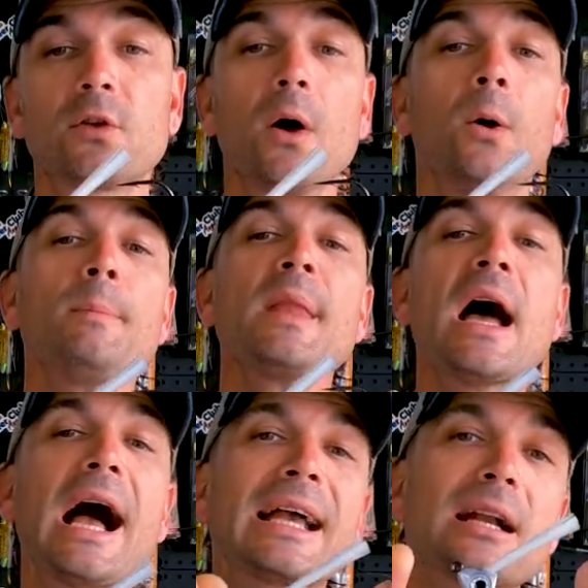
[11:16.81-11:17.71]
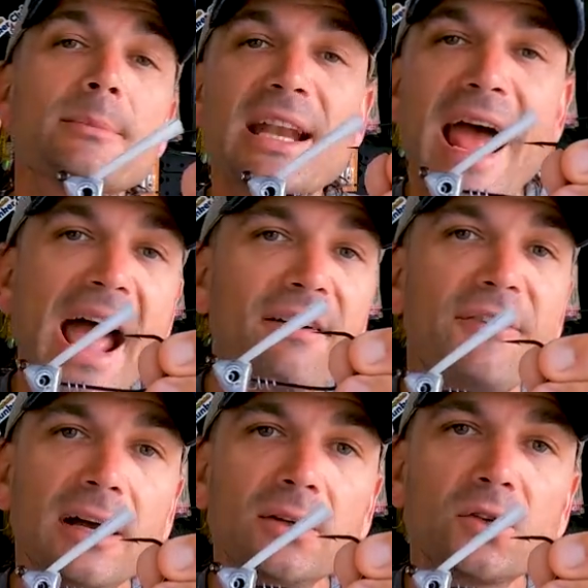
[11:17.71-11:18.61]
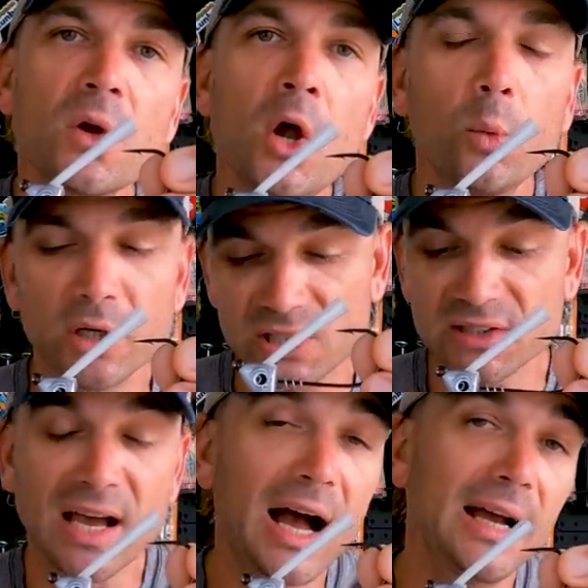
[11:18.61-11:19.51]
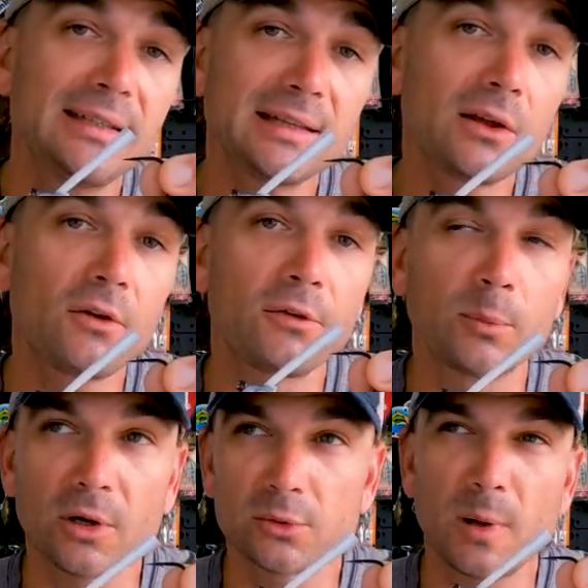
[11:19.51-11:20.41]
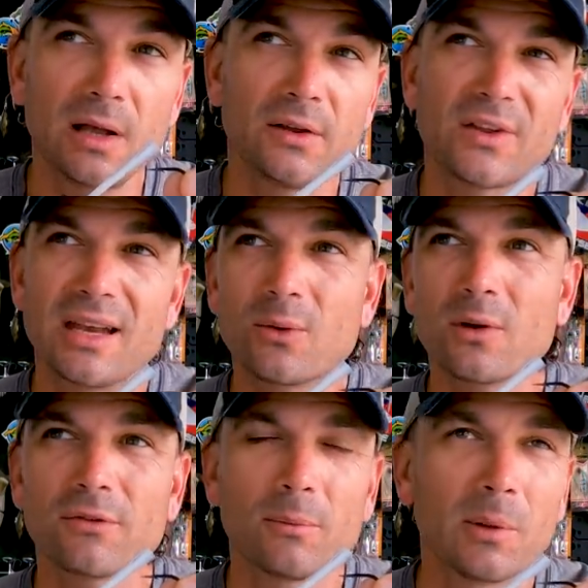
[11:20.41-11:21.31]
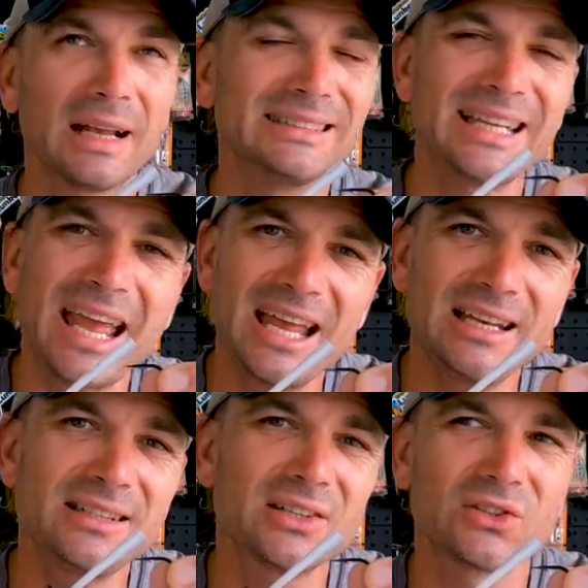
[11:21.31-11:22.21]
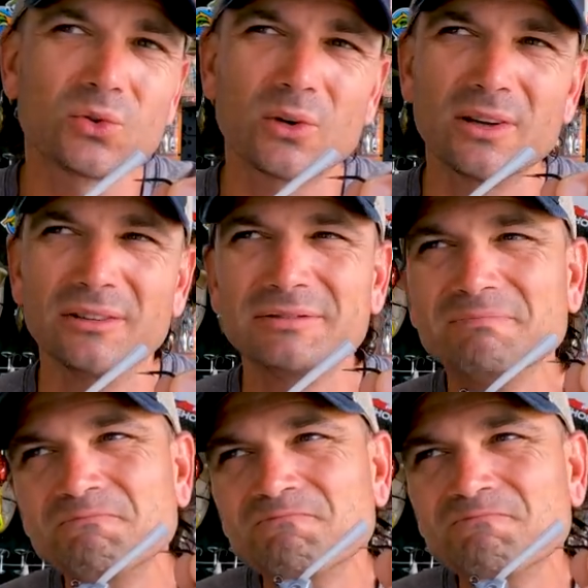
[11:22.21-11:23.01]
So I got them in 1/2 ounce, which is ideal for brush piles anywhere from like 10 to sort of,